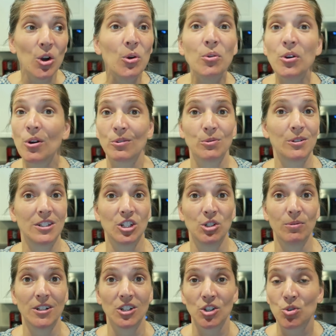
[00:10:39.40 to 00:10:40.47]
who knows what
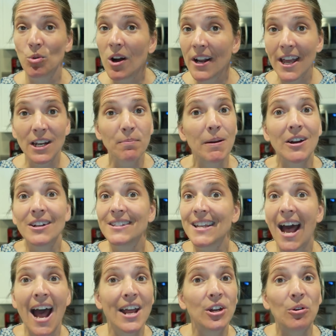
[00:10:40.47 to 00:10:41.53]
situation, drug addict parents,
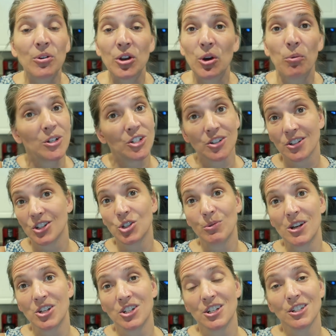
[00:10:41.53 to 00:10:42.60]
I don't know what your
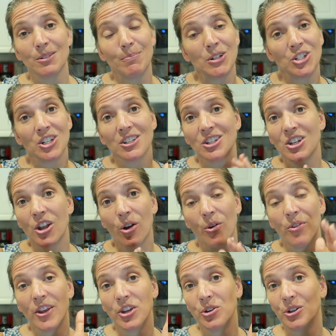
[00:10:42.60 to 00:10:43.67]
situation is, but just
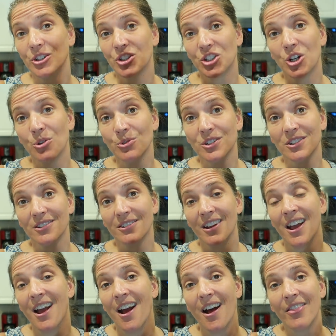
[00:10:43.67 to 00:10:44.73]
know that you're chosen,
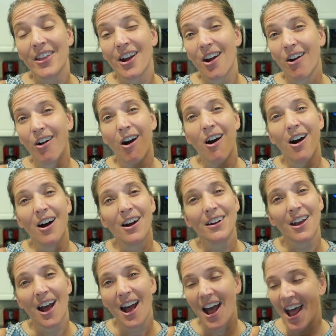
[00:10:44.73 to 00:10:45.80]
that
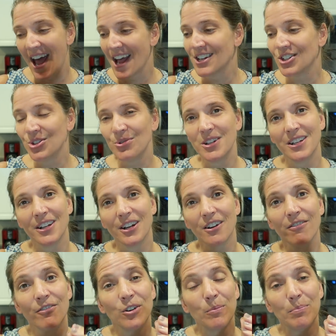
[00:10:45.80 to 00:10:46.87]
God has you
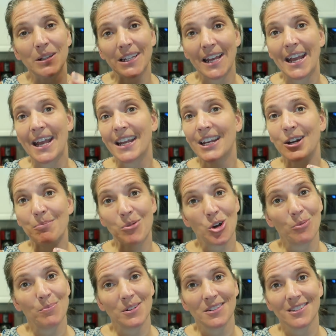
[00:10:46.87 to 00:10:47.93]
here for a plan and a
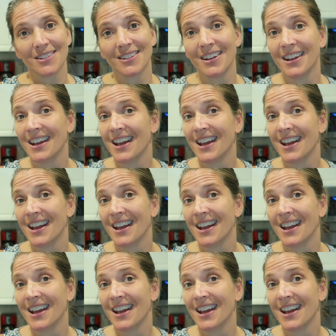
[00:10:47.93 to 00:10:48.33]
purpose.